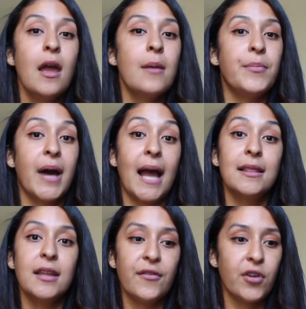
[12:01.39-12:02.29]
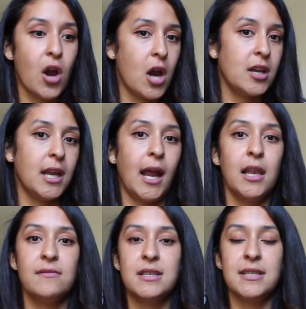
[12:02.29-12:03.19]
But I love a cardigan. I
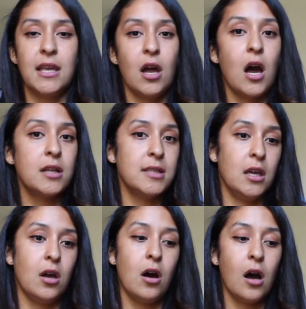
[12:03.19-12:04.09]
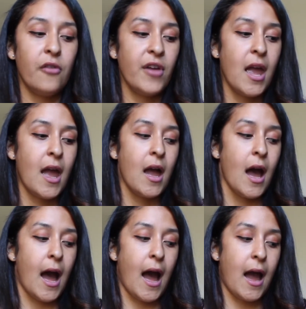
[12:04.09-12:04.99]
love to take it on, take it off.
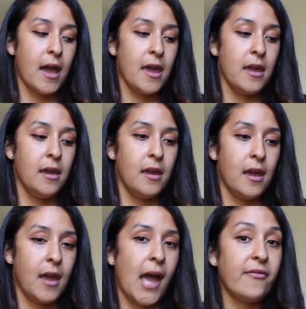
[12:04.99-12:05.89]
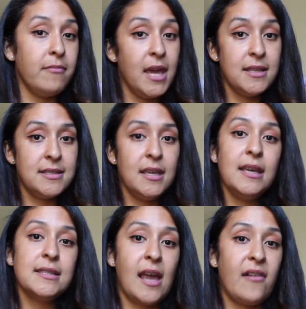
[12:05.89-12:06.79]
I have made
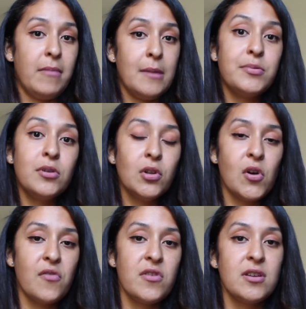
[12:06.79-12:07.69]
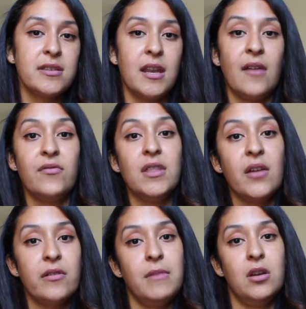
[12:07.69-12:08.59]
tees, I have made pullovers, and I've
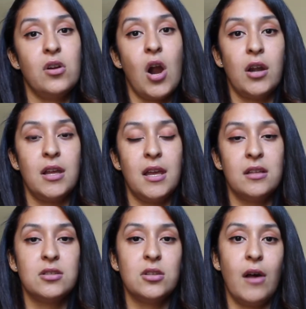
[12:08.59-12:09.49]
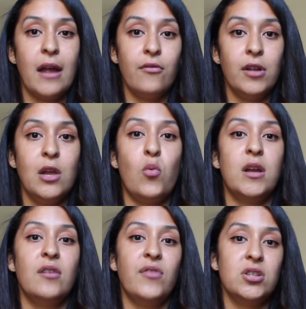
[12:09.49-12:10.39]
never made a cardigan, so I really
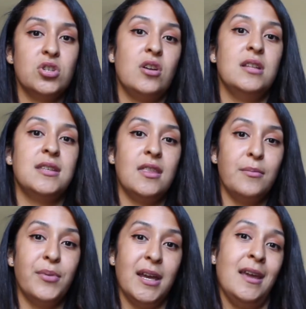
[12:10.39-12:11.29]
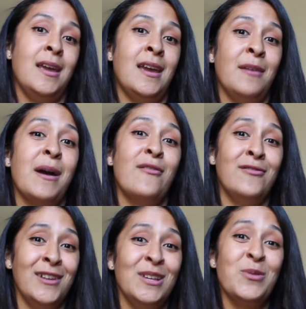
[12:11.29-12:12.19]
want to venture into the button game. I
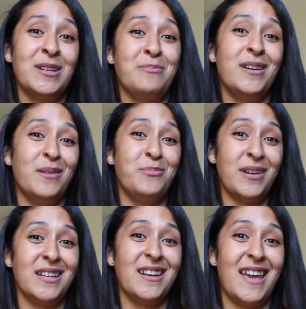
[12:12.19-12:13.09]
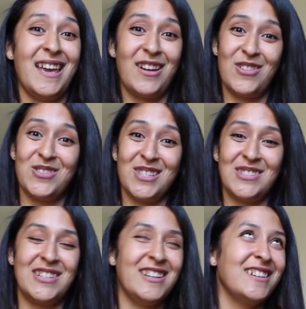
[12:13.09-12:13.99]
really want to put a button and close a
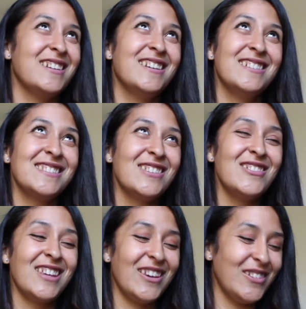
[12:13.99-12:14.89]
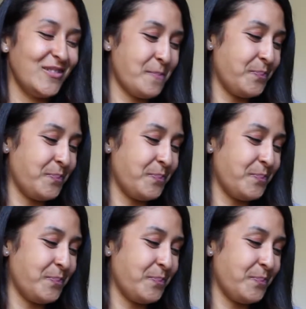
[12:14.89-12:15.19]
sweater. So cute.